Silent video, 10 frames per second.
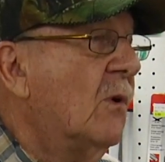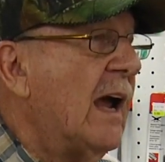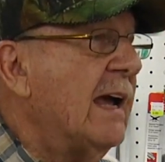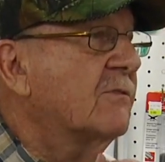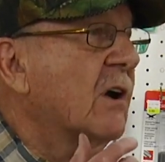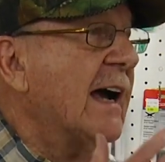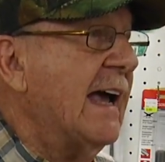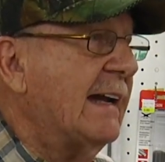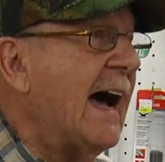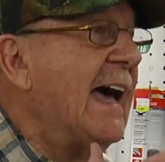after I
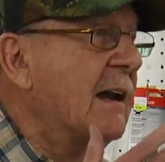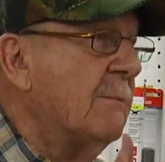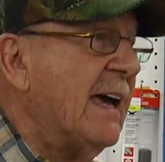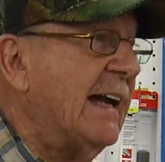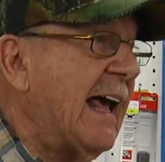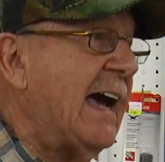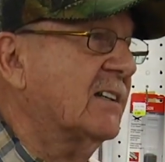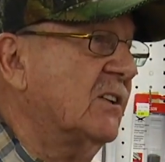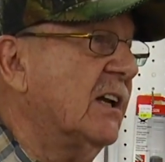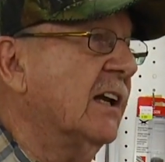had a bad
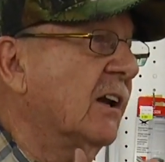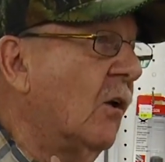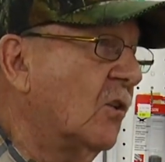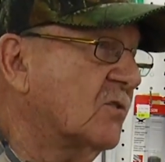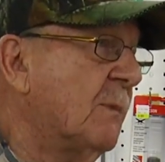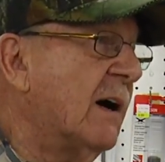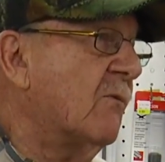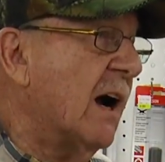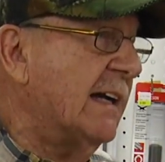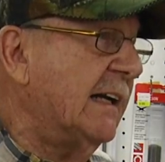accident and lost my
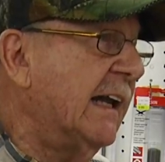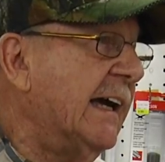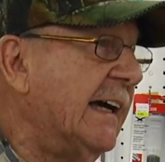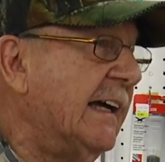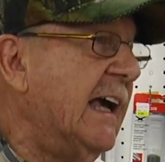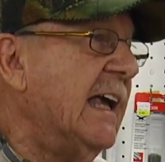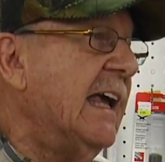right leg.